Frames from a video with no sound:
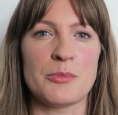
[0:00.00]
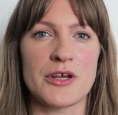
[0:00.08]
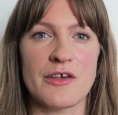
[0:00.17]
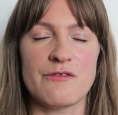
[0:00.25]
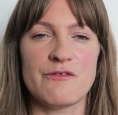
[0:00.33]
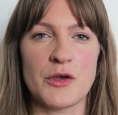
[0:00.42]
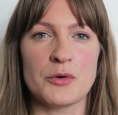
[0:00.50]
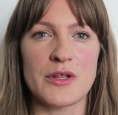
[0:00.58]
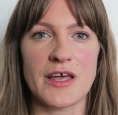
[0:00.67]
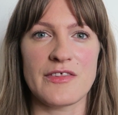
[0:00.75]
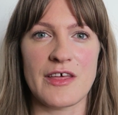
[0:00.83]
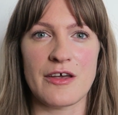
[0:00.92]
But I feel
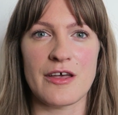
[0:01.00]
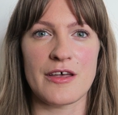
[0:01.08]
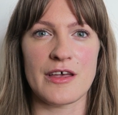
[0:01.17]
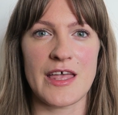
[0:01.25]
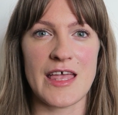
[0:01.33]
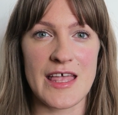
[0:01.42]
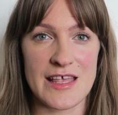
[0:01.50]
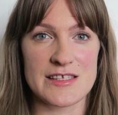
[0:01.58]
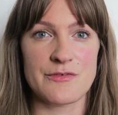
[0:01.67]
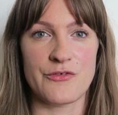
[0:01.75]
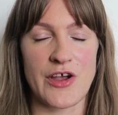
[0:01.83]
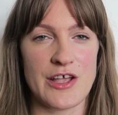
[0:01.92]
like there
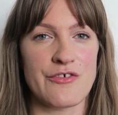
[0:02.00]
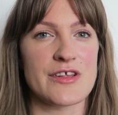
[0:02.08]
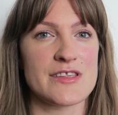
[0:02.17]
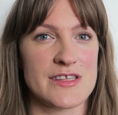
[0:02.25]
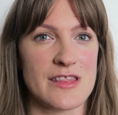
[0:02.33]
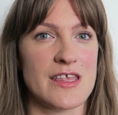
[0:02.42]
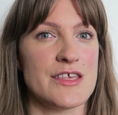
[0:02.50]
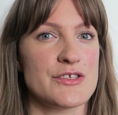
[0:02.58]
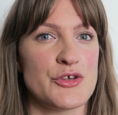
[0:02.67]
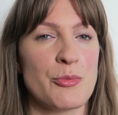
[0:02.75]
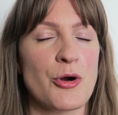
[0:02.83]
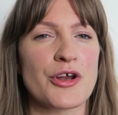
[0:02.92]
is fragrance in these
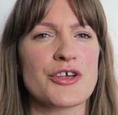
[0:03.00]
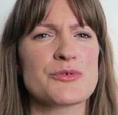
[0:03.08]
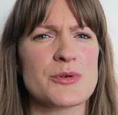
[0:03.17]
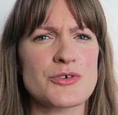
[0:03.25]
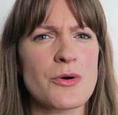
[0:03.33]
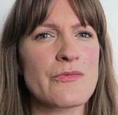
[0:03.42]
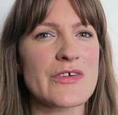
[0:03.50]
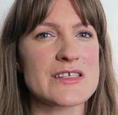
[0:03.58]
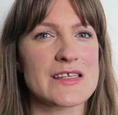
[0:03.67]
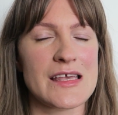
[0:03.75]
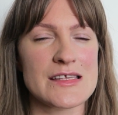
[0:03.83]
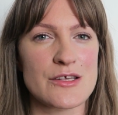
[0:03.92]
two products, which
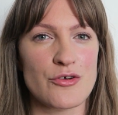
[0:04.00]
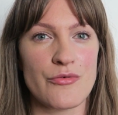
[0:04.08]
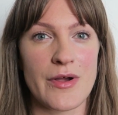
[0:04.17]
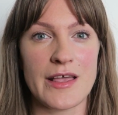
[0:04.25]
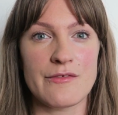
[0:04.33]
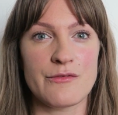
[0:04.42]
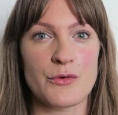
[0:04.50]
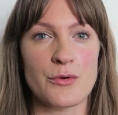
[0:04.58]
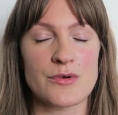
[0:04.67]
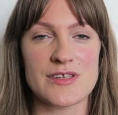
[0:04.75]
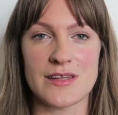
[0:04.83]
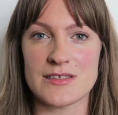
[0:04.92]
obviously isn't great
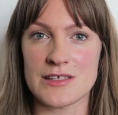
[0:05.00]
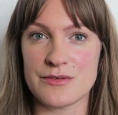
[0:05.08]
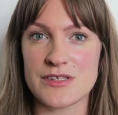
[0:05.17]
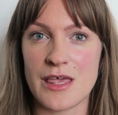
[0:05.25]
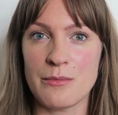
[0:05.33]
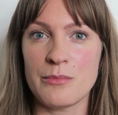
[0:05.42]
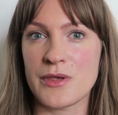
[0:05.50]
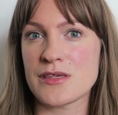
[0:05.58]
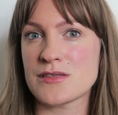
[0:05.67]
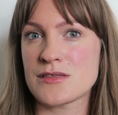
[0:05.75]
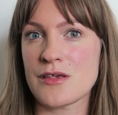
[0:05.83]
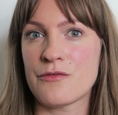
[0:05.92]
for sensitive skin,
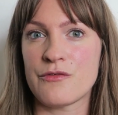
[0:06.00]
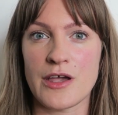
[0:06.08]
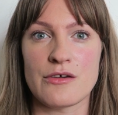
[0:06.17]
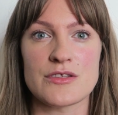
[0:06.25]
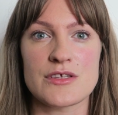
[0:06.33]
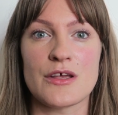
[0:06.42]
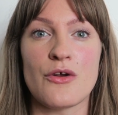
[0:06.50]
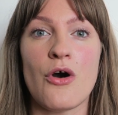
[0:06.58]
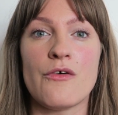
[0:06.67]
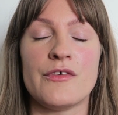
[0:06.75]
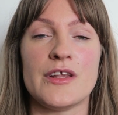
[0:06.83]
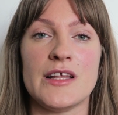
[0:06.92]
because fragrance can
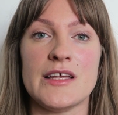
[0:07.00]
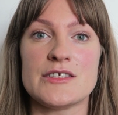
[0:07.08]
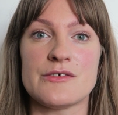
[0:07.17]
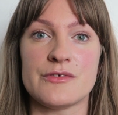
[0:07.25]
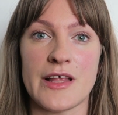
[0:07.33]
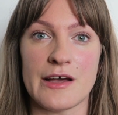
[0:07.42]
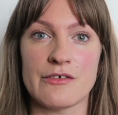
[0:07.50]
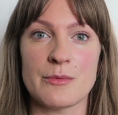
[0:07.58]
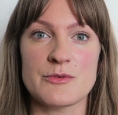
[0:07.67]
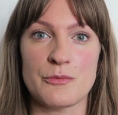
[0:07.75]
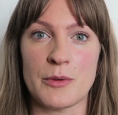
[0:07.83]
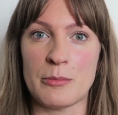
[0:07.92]
often lead to
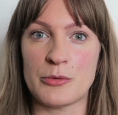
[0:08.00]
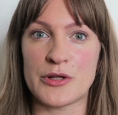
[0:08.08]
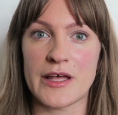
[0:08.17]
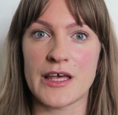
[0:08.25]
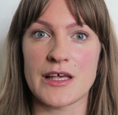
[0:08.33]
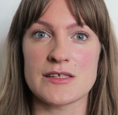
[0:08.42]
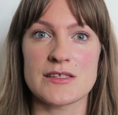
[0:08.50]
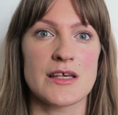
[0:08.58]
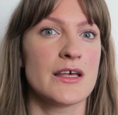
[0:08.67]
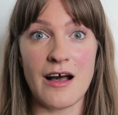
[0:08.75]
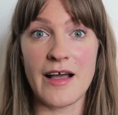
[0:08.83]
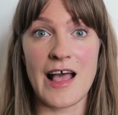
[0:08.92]
flare-ups for people like us.
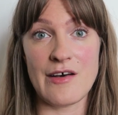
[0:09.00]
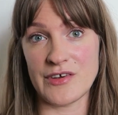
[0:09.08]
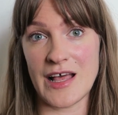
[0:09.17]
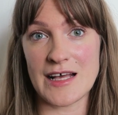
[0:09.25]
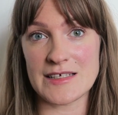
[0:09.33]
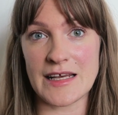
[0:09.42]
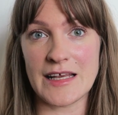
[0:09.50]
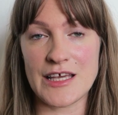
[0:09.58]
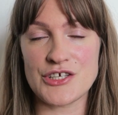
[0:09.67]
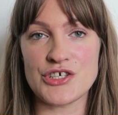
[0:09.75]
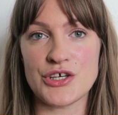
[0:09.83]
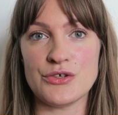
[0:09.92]
I haven't had any
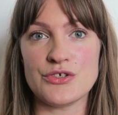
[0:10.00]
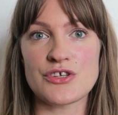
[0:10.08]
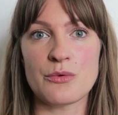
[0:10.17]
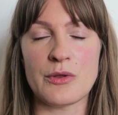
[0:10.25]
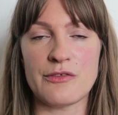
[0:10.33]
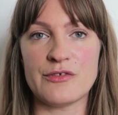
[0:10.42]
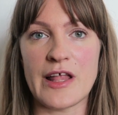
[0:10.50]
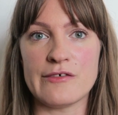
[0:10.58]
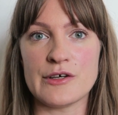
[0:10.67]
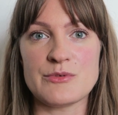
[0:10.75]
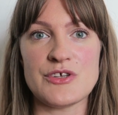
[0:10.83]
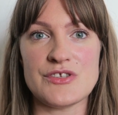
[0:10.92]
issues with
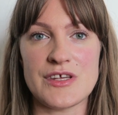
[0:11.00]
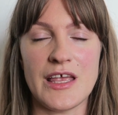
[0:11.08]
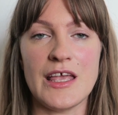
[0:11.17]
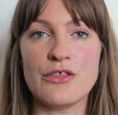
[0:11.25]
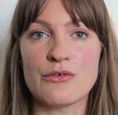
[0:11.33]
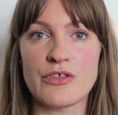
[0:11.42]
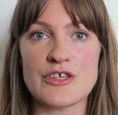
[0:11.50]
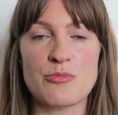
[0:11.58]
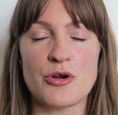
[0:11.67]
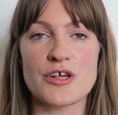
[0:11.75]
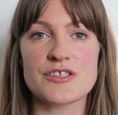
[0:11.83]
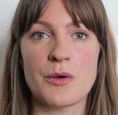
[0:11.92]
flare-ups using either of these
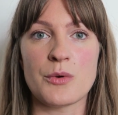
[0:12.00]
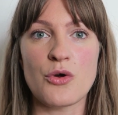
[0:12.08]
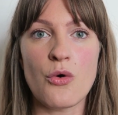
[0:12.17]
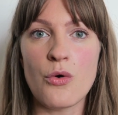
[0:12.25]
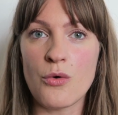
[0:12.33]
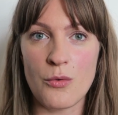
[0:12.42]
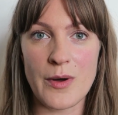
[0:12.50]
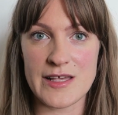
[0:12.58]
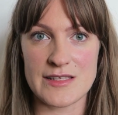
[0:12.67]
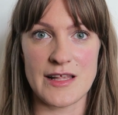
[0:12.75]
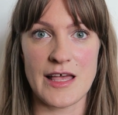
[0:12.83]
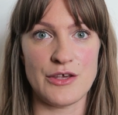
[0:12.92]
products. I would
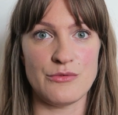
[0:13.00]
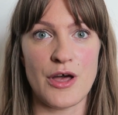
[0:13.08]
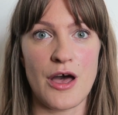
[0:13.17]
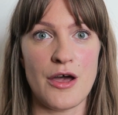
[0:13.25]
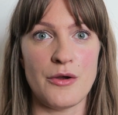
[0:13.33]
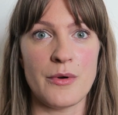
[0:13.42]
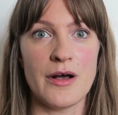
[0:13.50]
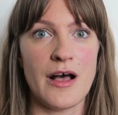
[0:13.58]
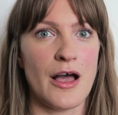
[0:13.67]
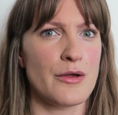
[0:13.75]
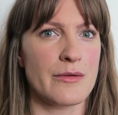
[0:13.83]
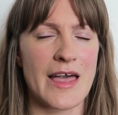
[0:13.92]
always let you know.
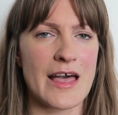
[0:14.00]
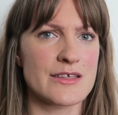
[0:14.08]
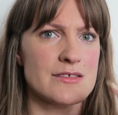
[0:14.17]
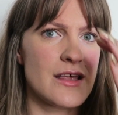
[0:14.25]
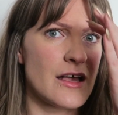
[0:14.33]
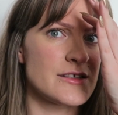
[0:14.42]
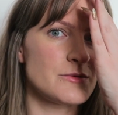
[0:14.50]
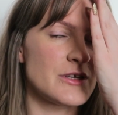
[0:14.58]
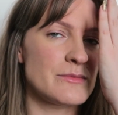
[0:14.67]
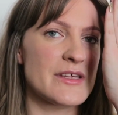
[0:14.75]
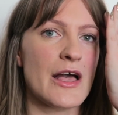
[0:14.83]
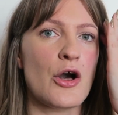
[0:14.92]
I
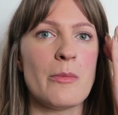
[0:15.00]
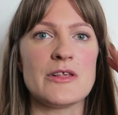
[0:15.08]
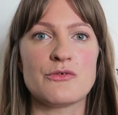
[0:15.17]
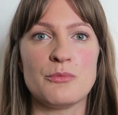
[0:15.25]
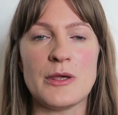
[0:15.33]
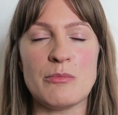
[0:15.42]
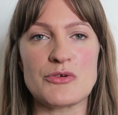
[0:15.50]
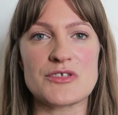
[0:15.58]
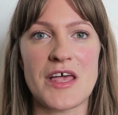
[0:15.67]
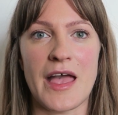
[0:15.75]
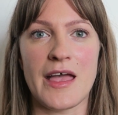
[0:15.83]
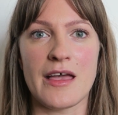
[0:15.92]
sometimes get comments from people
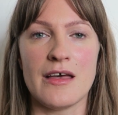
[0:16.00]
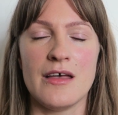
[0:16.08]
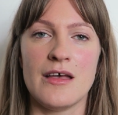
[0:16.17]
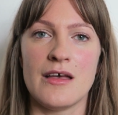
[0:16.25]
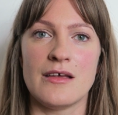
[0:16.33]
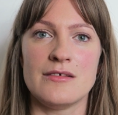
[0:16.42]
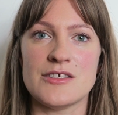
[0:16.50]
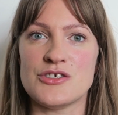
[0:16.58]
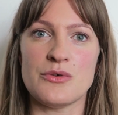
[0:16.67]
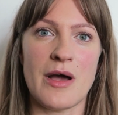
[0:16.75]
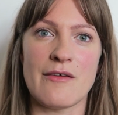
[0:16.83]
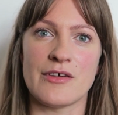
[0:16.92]
saying, did
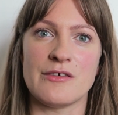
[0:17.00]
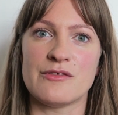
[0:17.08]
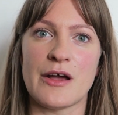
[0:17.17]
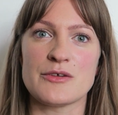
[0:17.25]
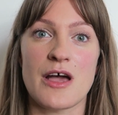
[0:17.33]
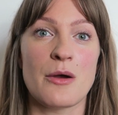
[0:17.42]
you have any flares?